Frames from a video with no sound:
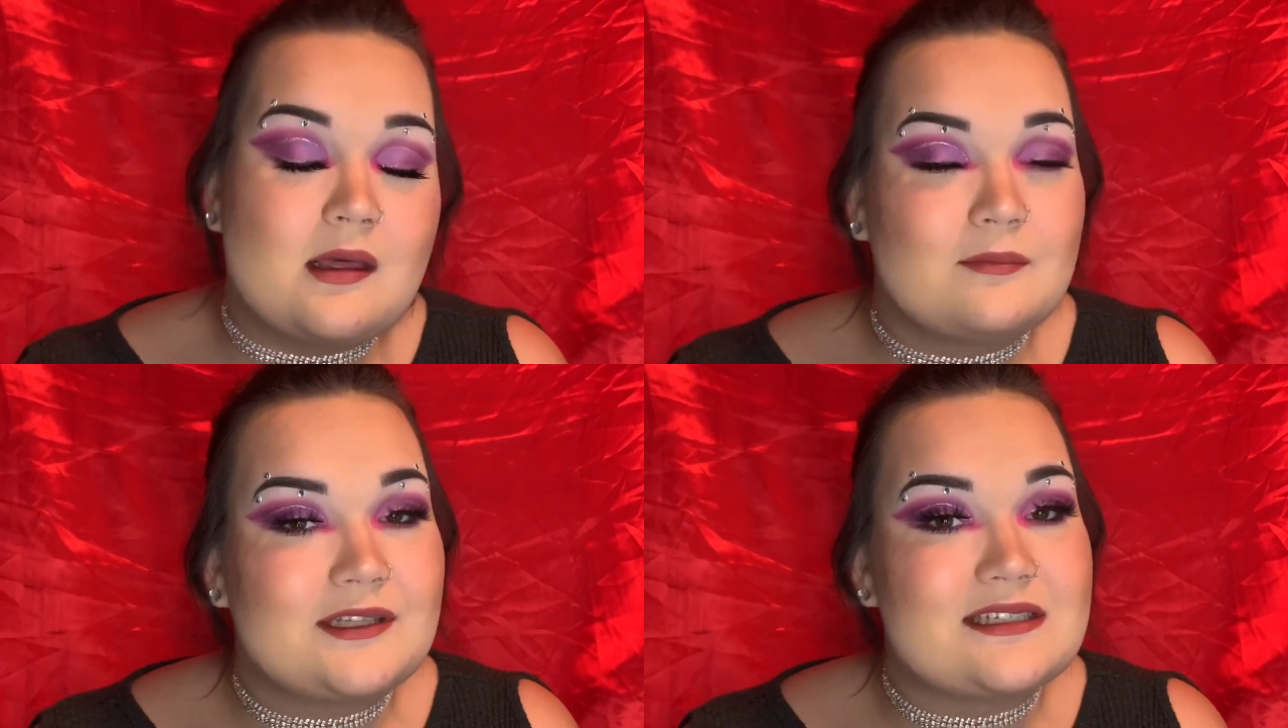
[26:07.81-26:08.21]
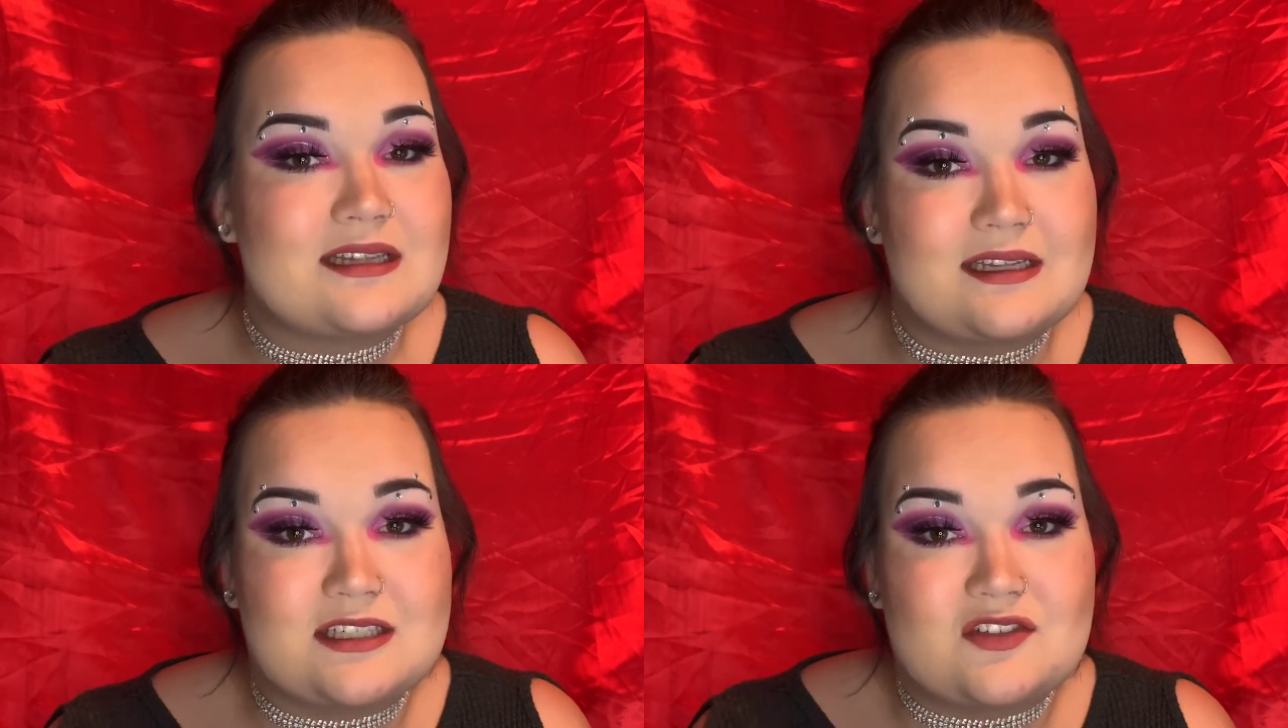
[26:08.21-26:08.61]
please
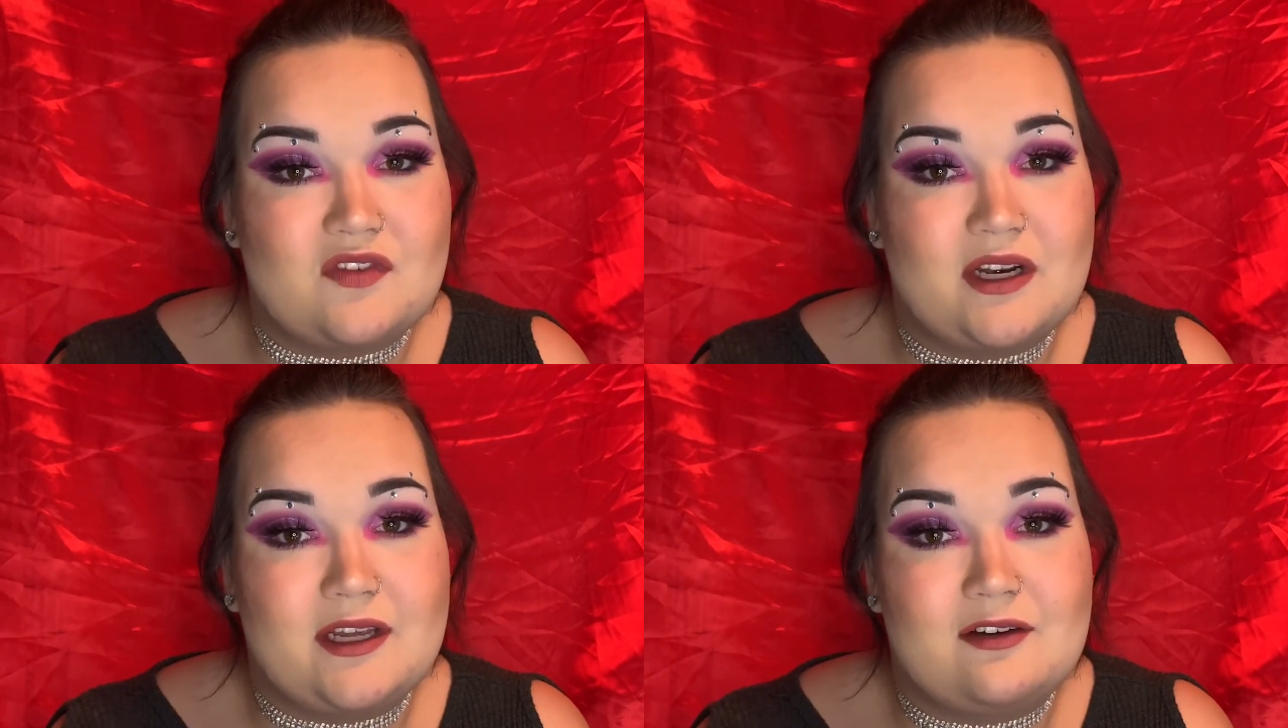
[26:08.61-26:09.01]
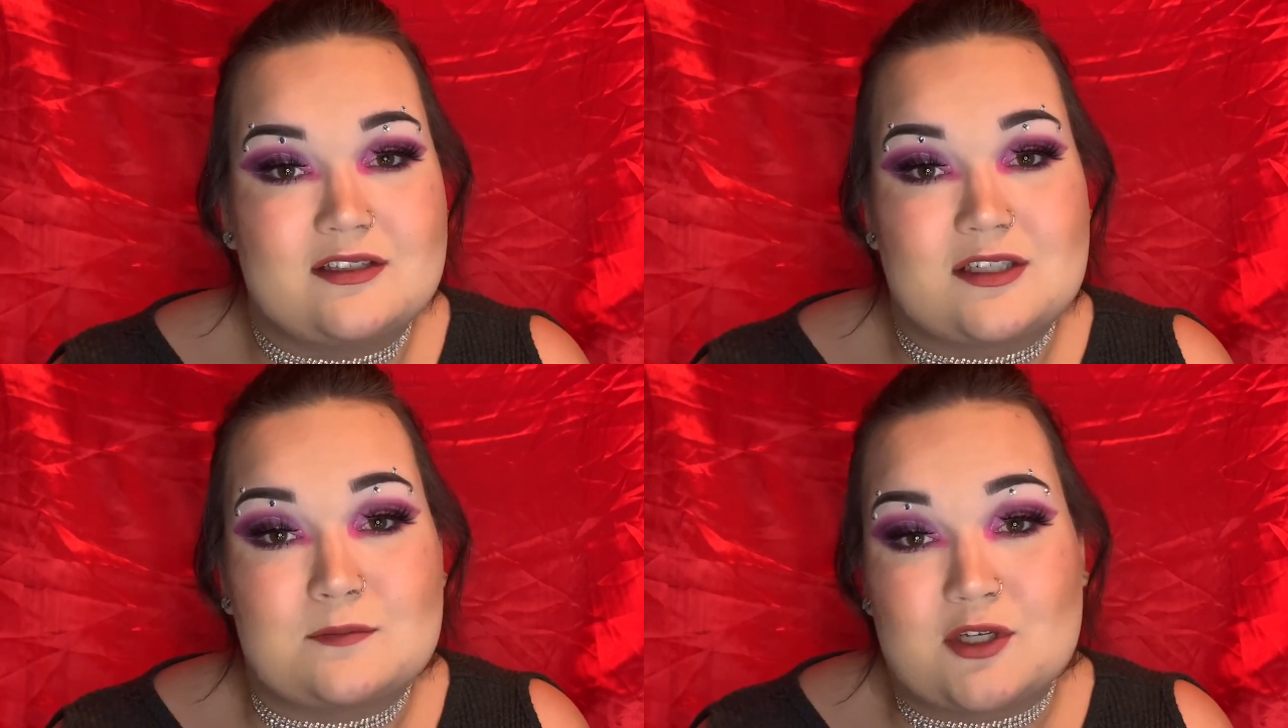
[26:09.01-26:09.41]
like this video
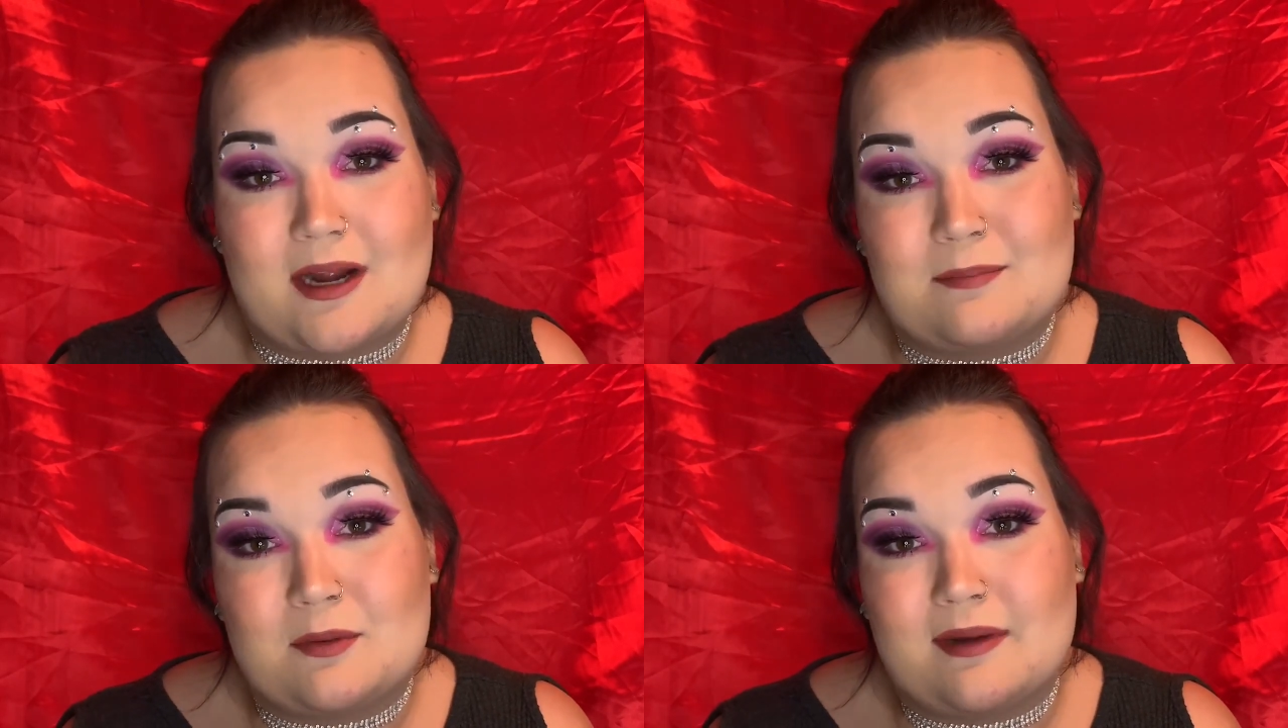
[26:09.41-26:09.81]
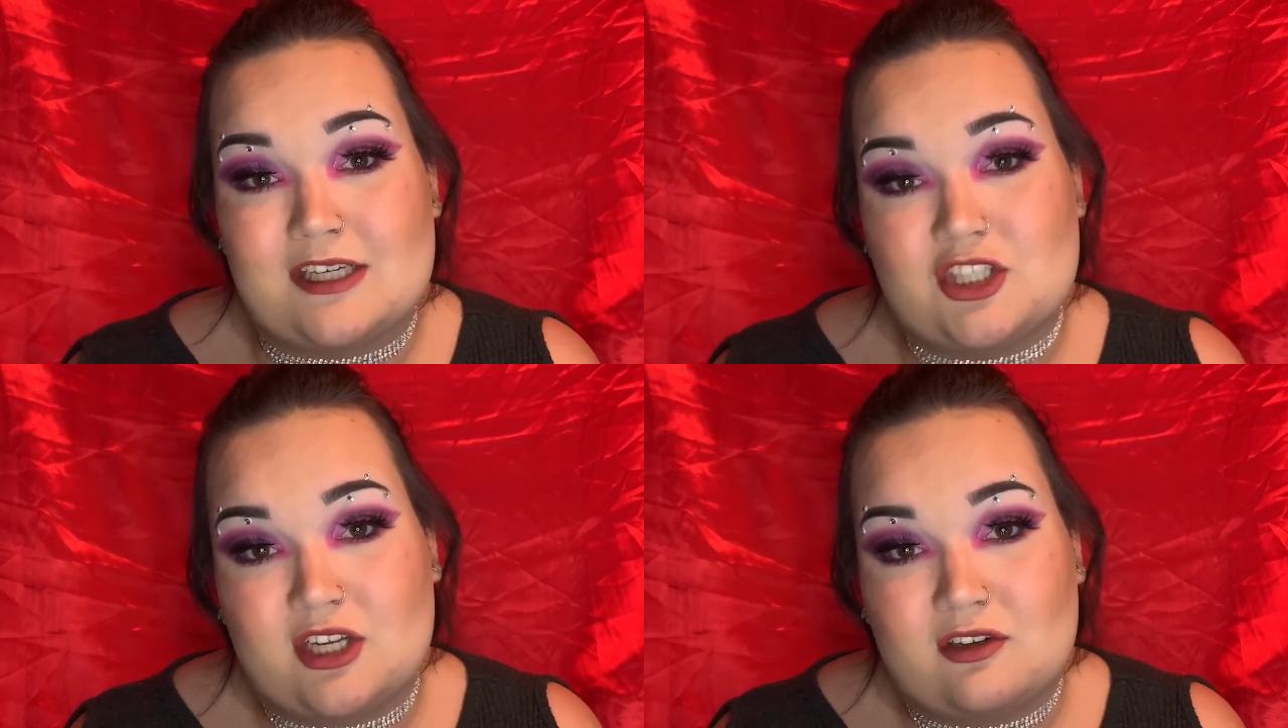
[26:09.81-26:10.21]
and subscribe to my
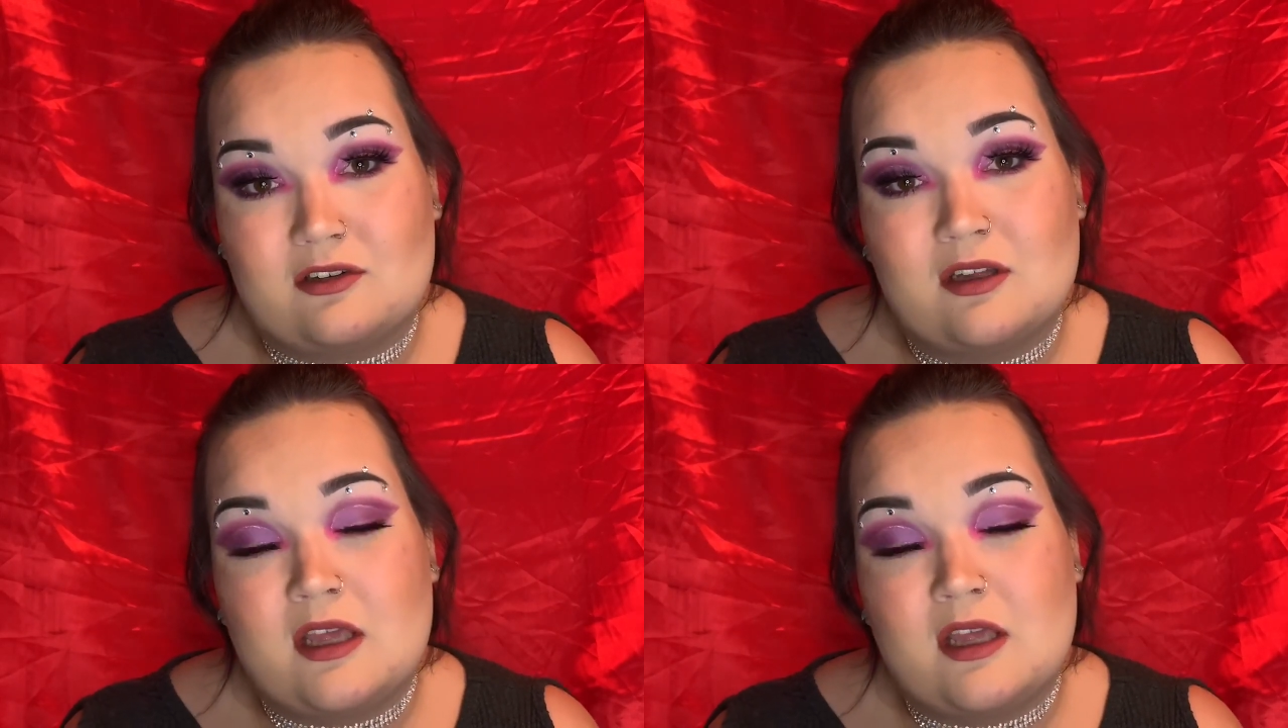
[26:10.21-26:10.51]
channel.